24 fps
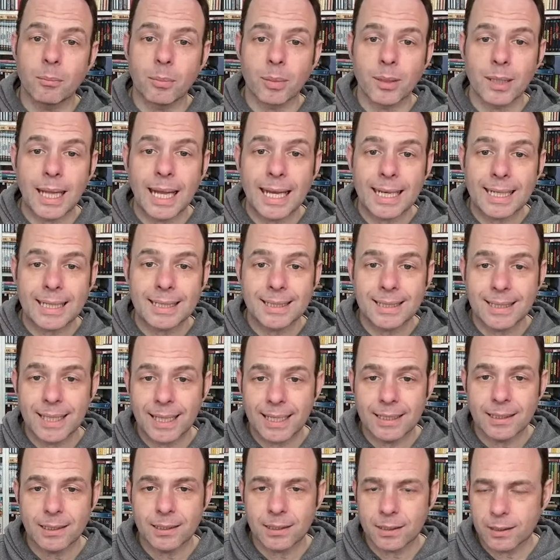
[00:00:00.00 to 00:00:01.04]
Black
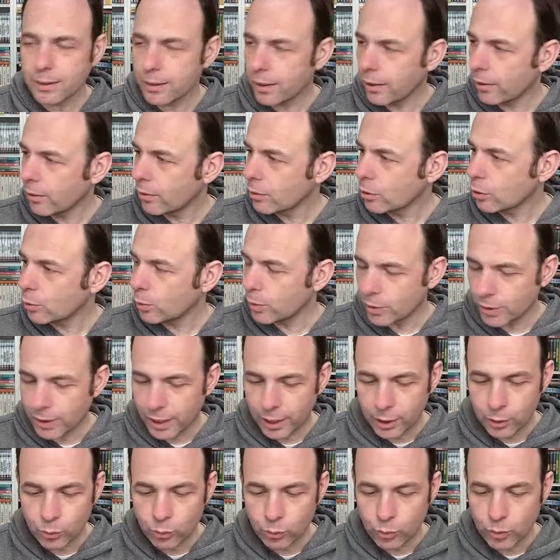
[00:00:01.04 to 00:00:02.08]
Tight Killers, which
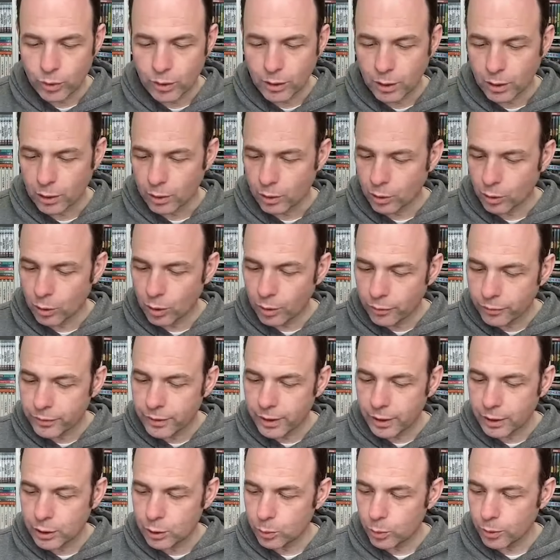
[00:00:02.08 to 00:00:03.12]
I really loved
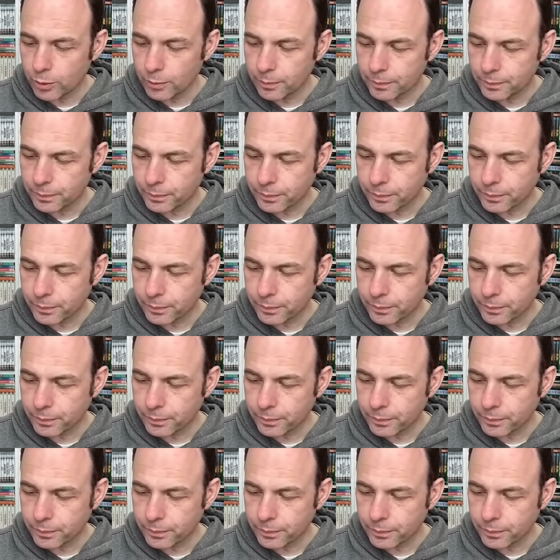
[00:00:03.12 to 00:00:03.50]
this one.